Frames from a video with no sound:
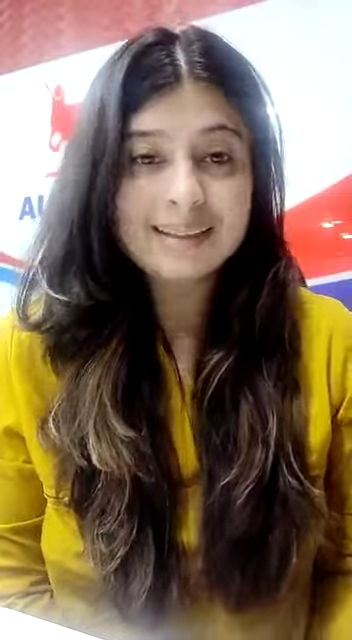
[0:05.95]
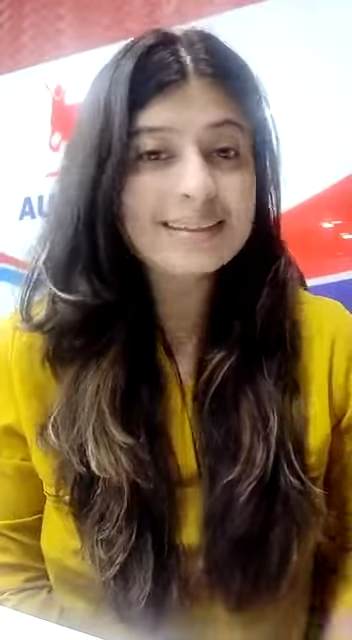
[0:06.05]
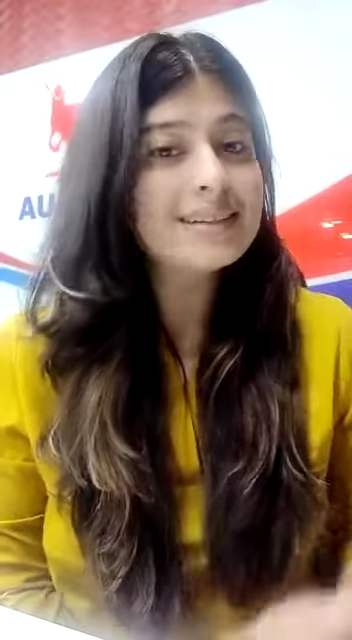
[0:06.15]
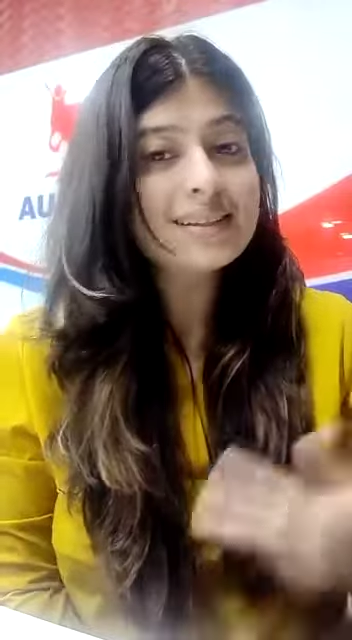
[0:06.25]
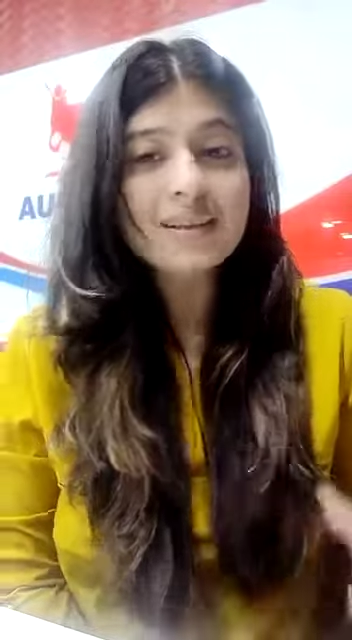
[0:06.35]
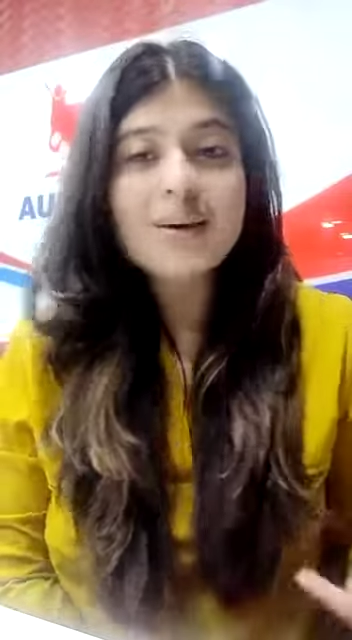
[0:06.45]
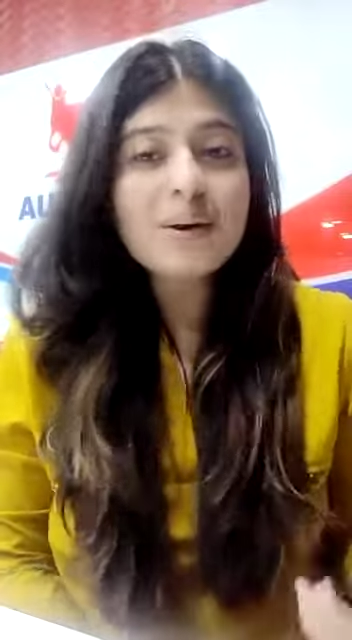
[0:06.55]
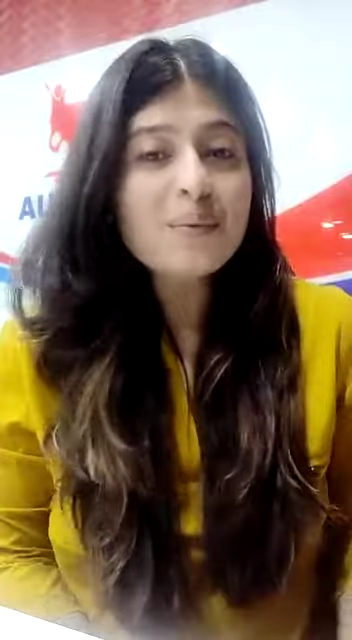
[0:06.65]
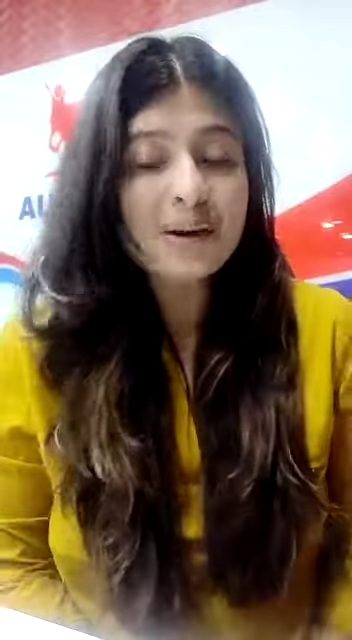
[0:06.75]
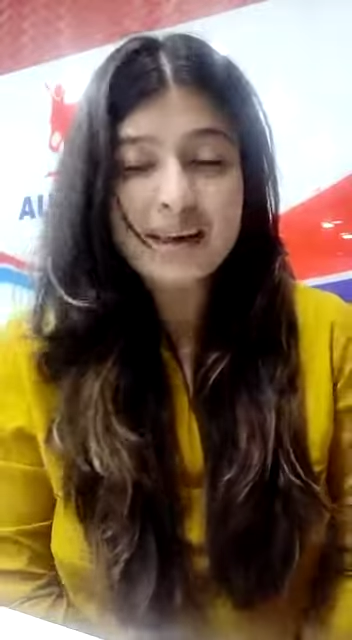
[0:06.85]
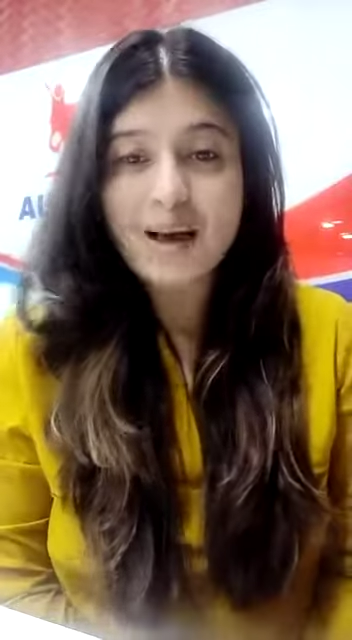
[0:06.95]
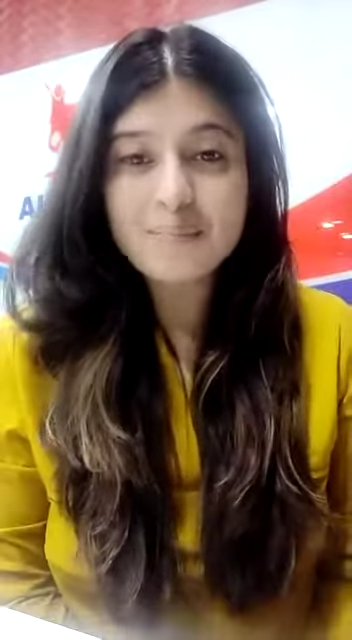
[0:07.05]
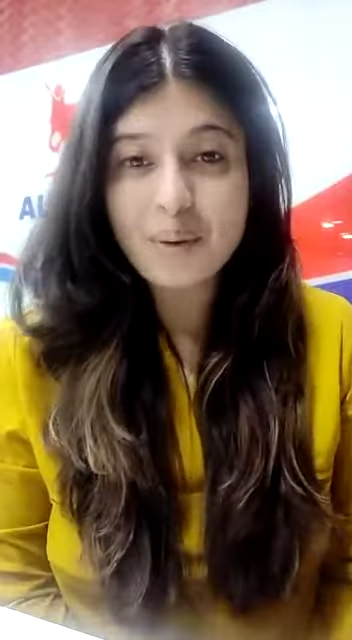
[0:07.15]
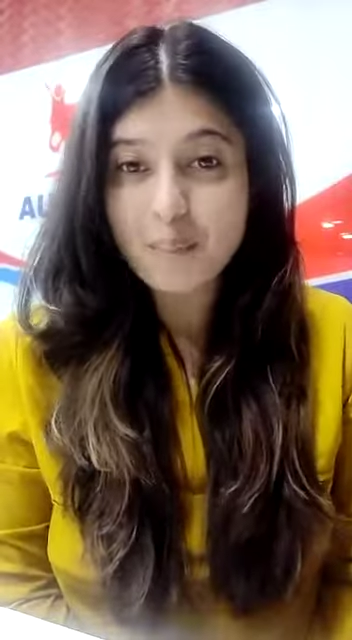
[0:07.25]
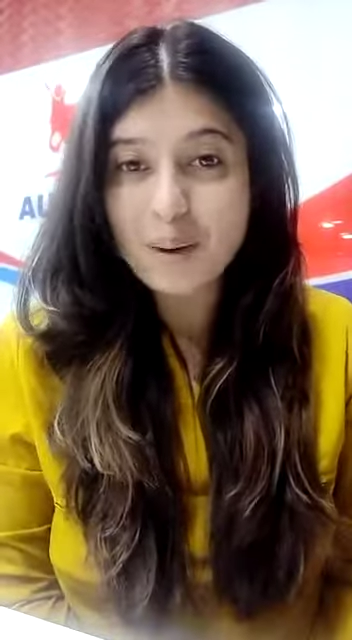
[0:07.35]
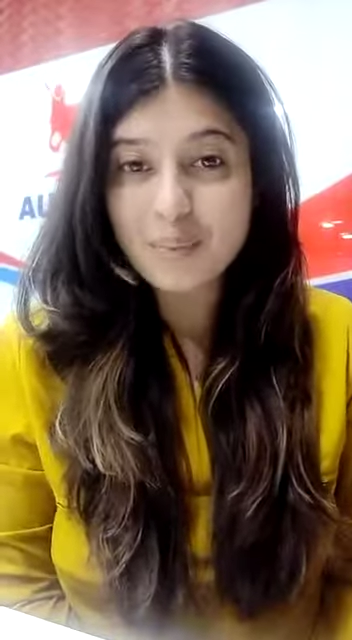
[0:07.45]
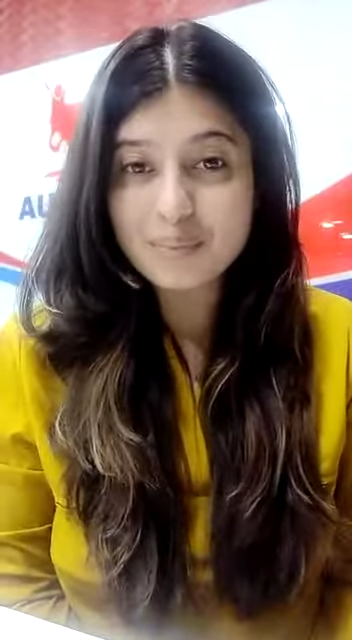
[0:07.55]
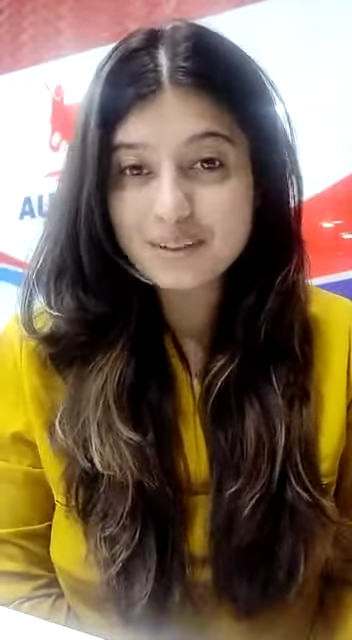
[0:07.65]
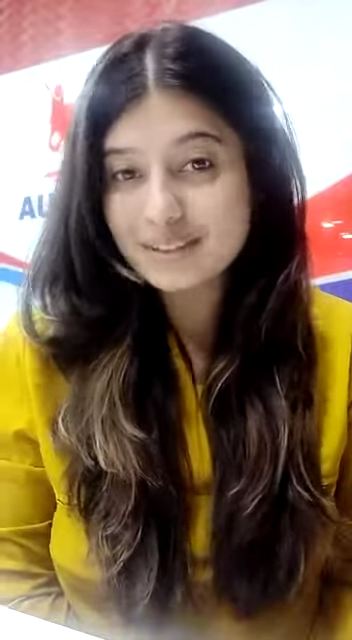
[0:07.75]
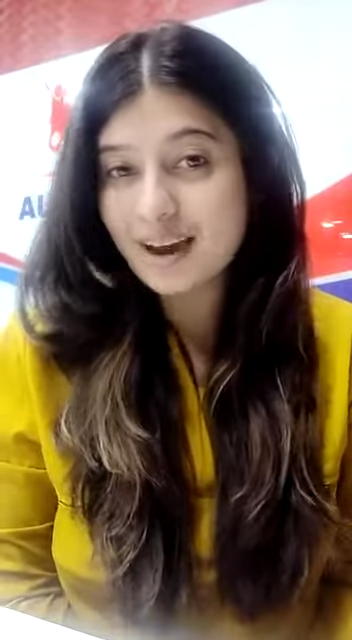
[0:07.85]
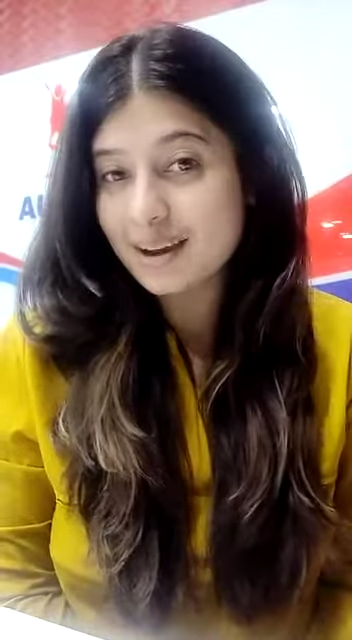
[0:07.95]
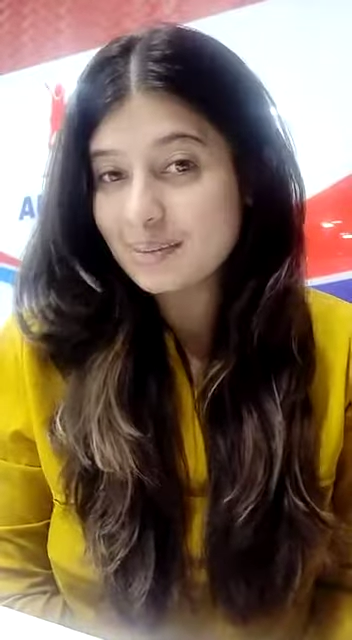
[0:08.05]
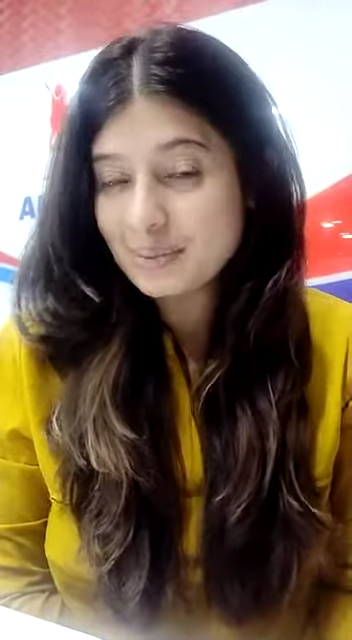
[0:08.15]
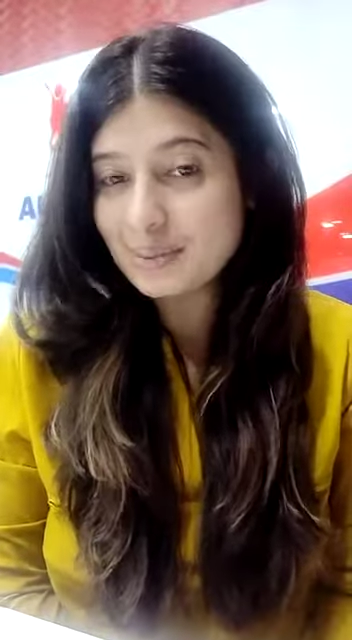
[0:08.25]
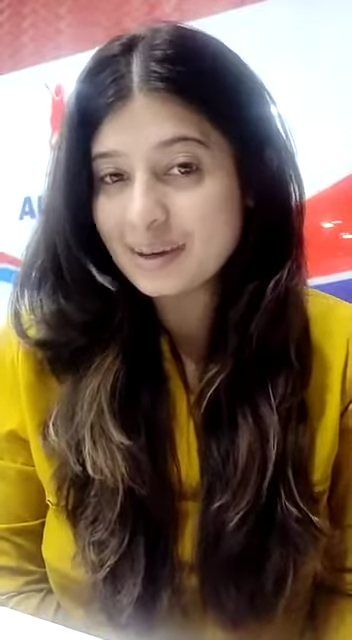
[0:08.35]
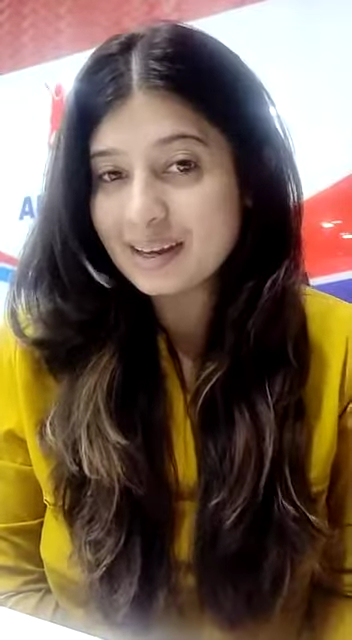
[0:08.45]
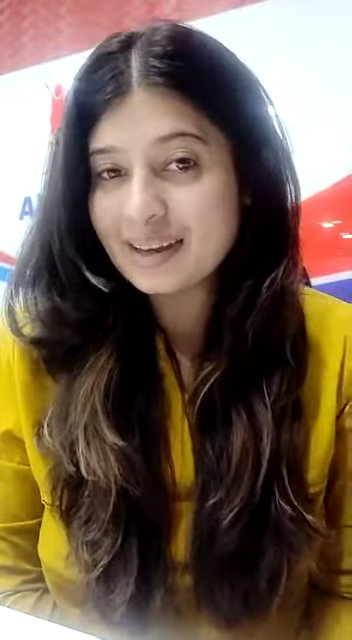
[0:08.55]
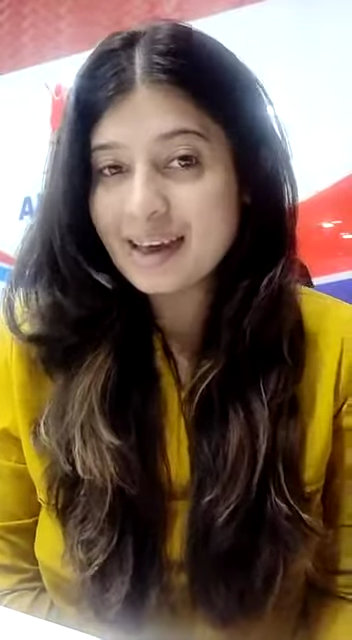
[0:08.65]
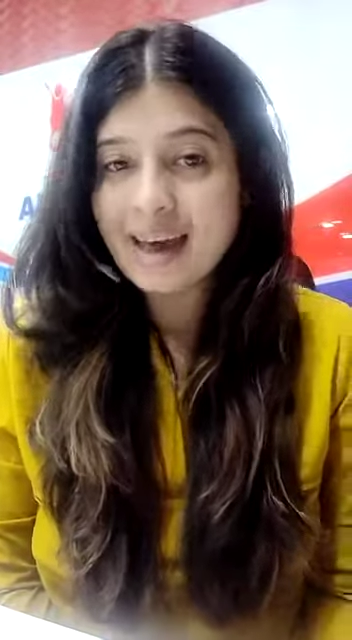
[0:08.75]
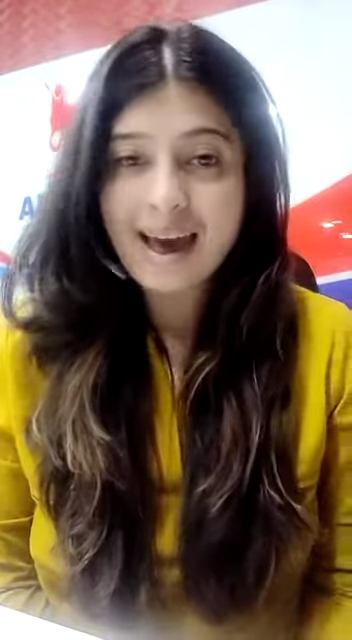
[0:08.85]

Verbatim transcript: This is the third vocab pop-up which I am doing